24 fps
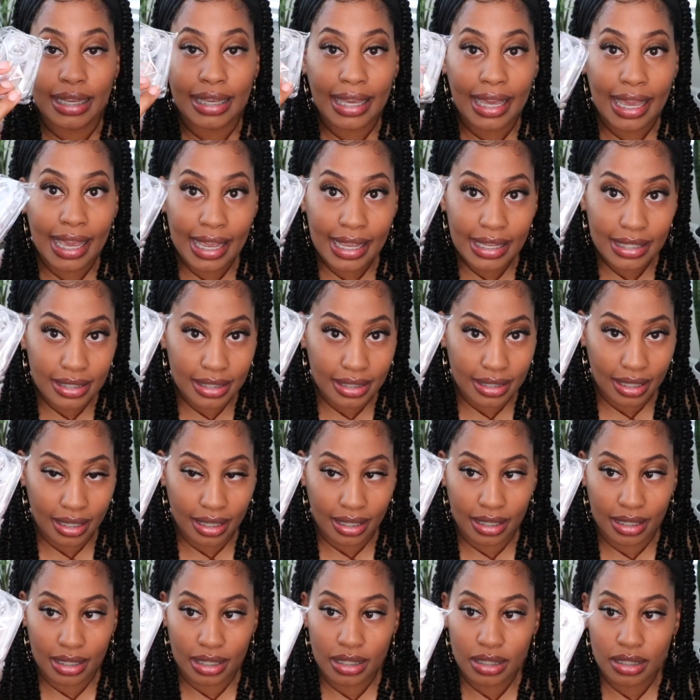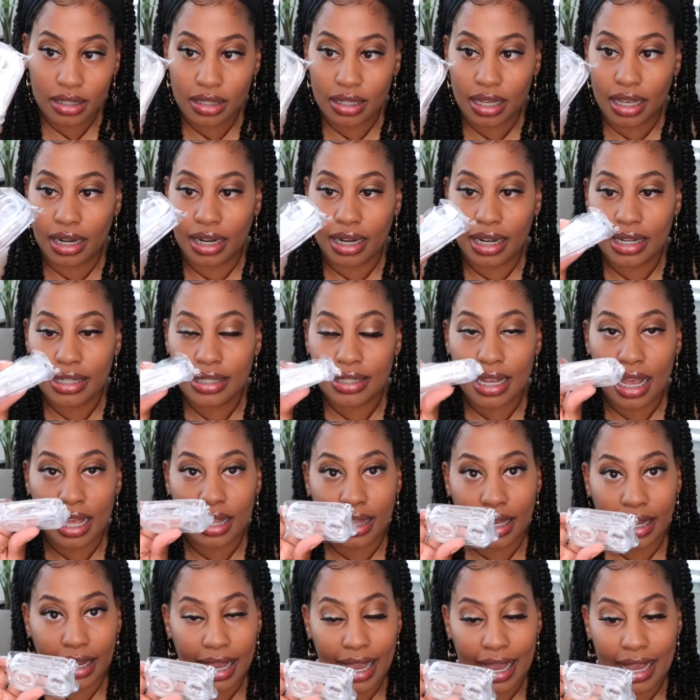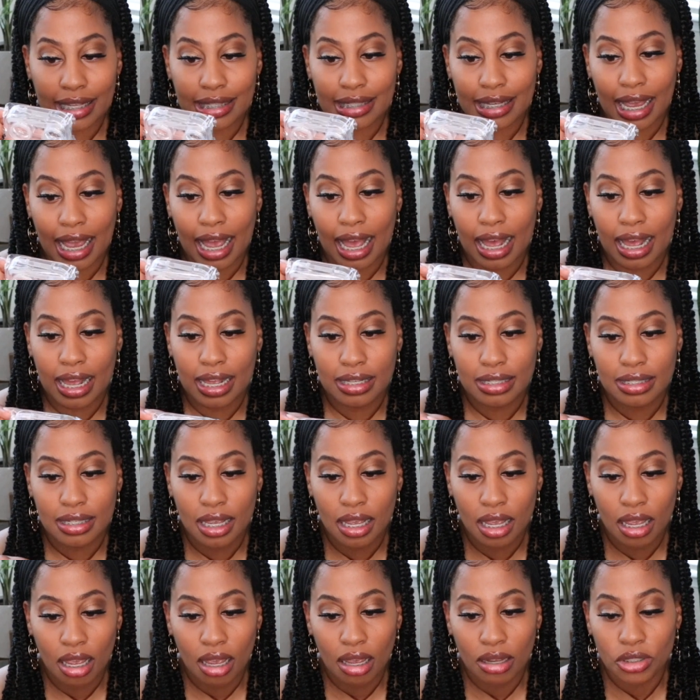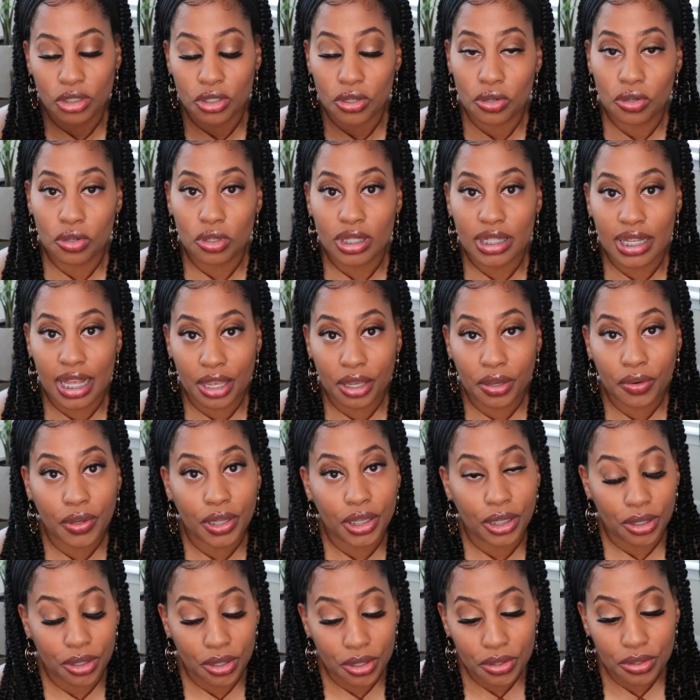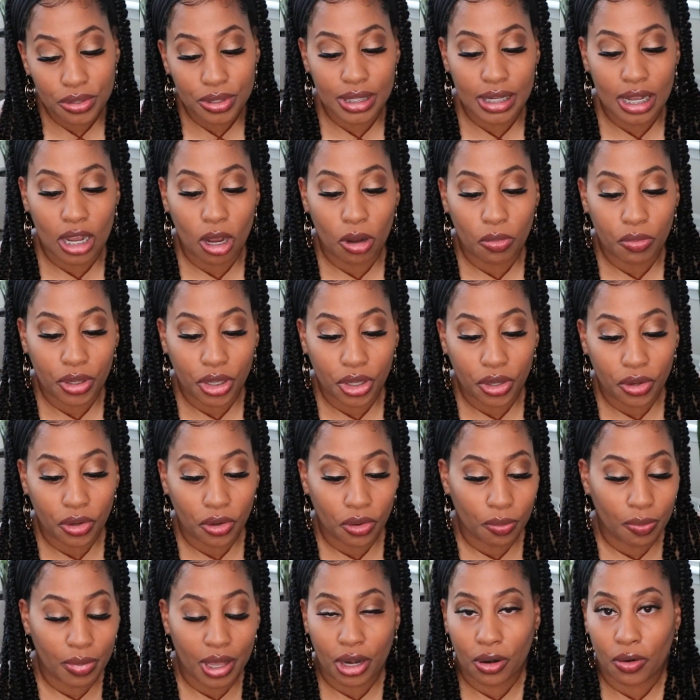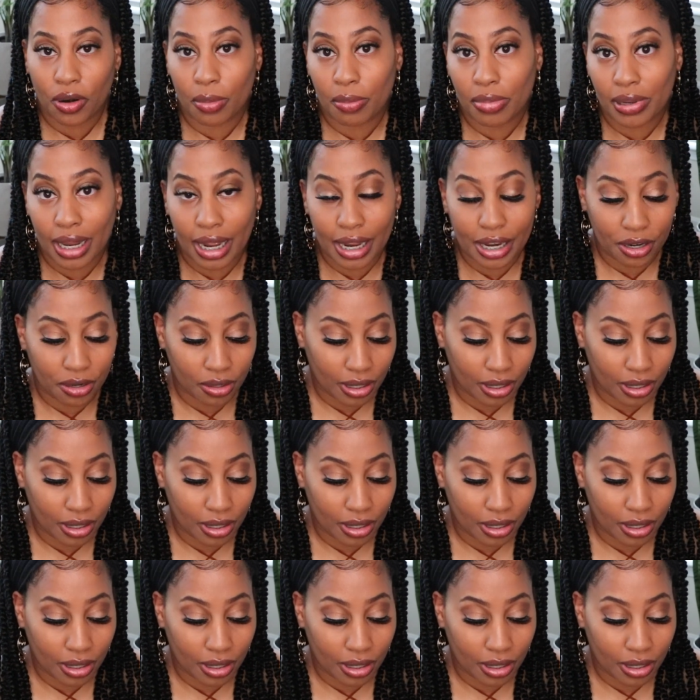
cases, and inside the case it has tools that you can use to help you better apply